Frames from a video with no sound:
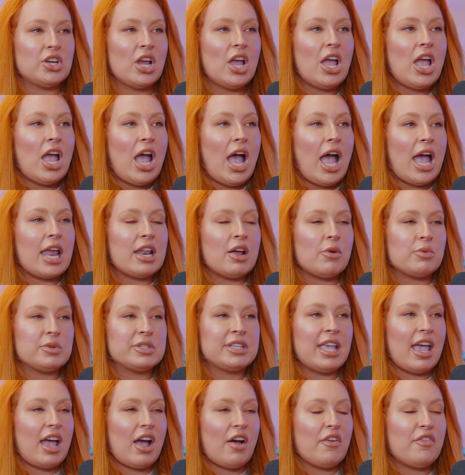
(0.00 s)
And I
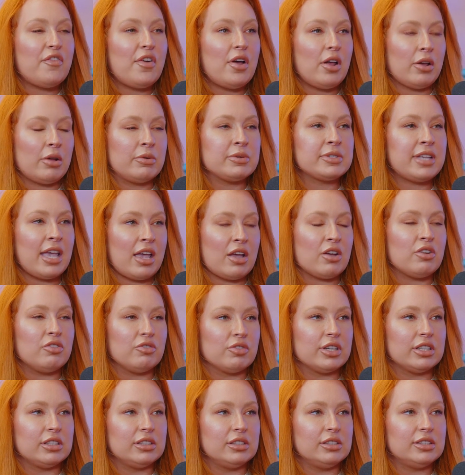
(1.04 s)
felt like I was getting
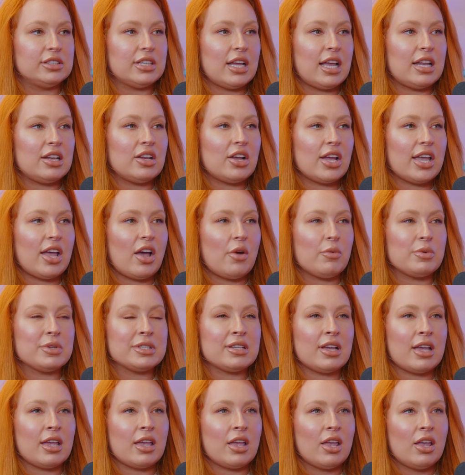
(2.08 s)
grilled. And I
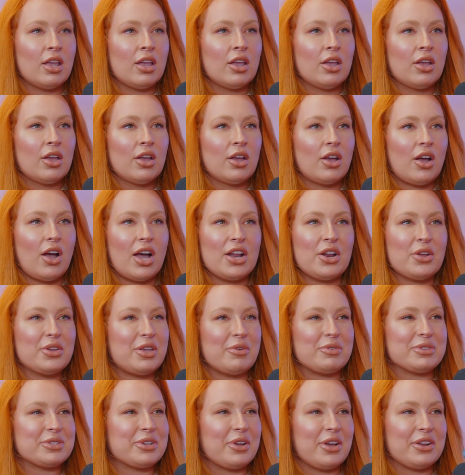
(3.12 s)
was like, I don't
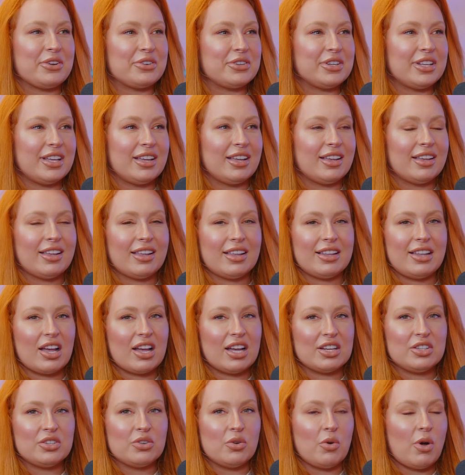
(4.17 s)
get what's going on here. Like
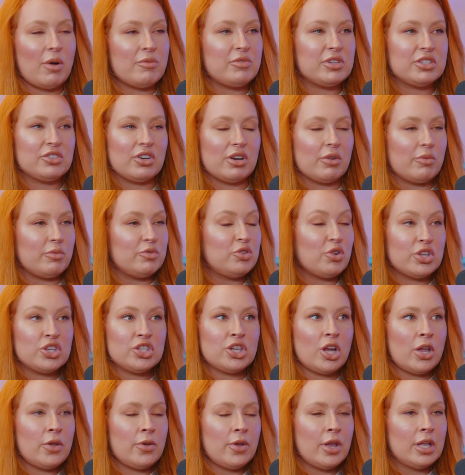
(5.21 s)
I thought, I'm just trying to enjoy the
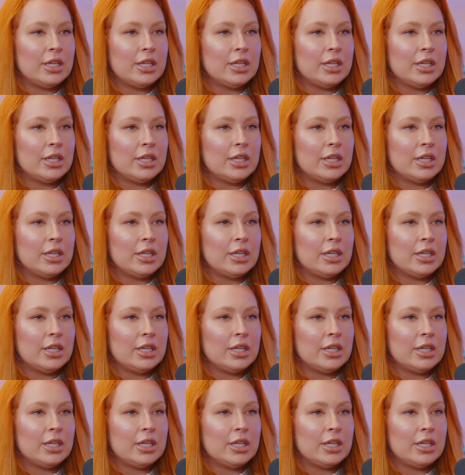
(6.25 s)
show.